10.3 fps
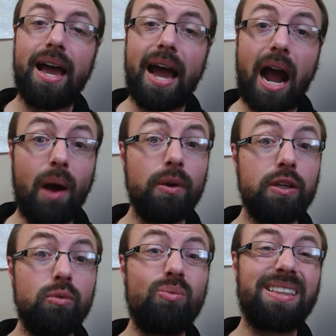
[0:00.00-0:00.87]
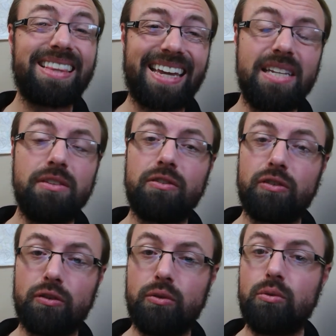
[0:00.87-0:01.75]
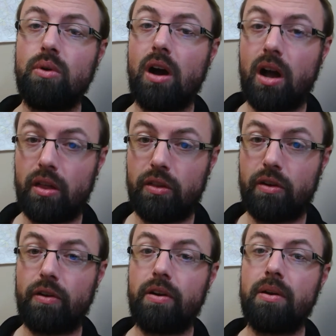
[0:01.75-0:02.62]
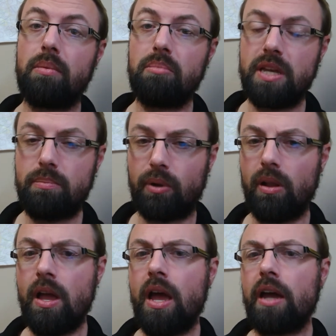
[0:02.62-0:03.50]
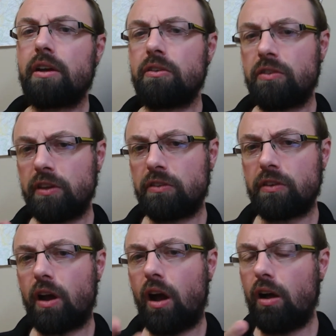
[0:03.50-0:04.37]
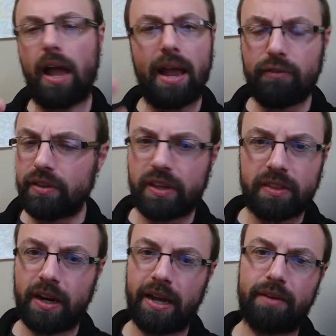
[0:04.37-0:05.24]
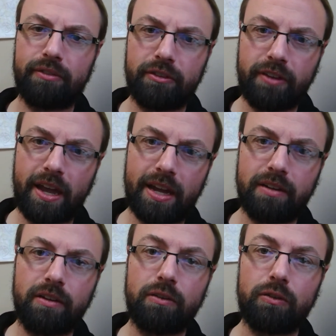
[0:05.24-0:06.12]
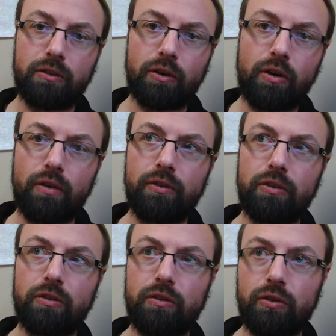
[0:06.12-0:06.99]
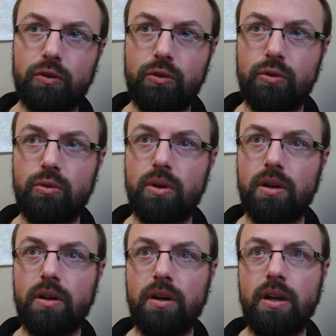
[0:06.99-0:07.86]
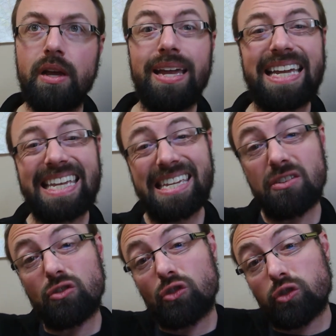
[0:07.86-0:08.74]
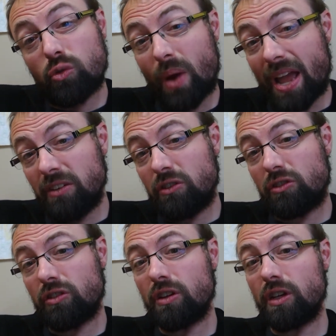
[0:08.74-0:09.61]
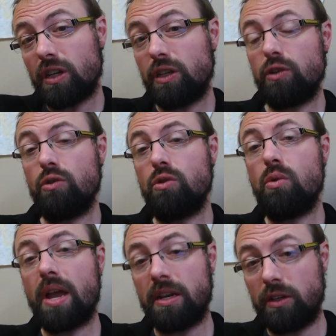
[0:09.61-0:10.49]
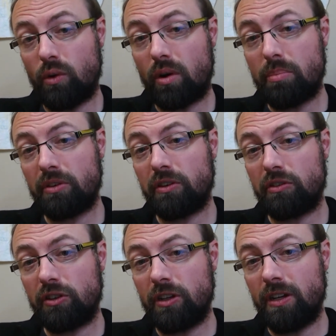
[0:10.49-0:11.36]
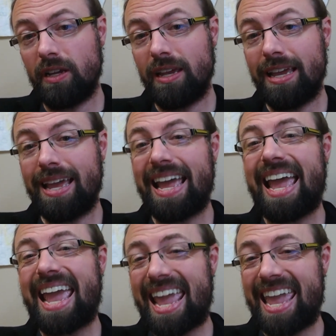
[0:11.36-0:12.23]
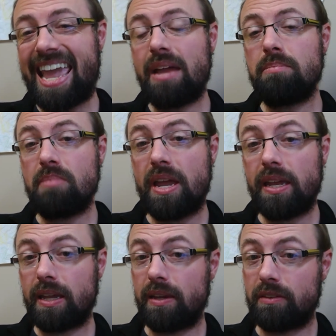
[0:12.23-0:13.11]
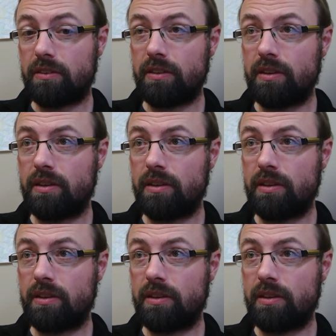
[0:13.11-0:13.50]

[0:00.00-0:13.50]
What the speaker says: how you relate to other people, because this everything that I have said serves to entrench you in your position and make it